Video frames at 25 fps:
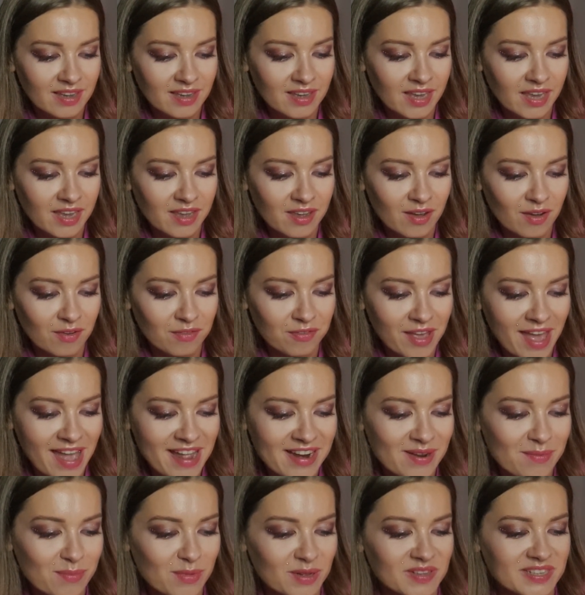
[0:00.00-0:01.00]
king of
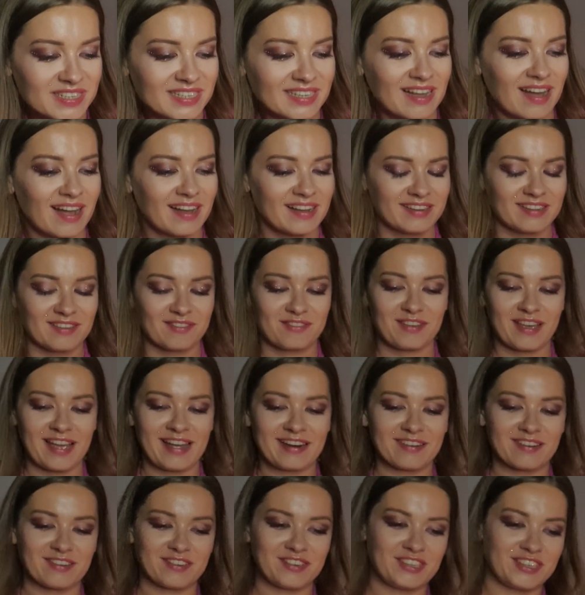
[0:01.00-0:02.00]
animals kind of
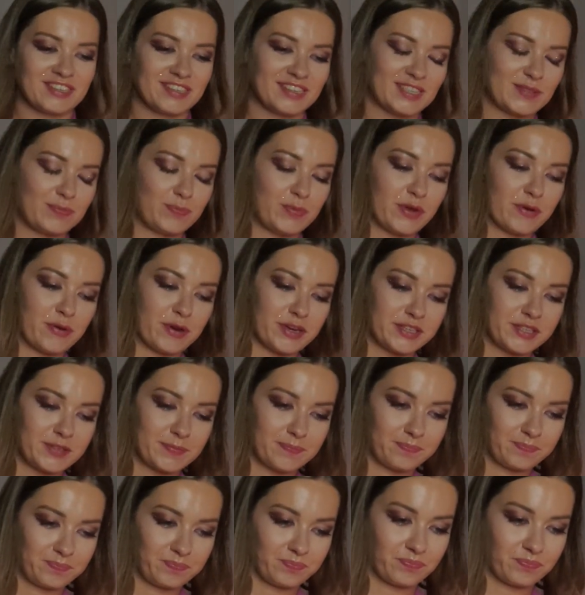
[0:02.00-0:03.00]
energy, spirit.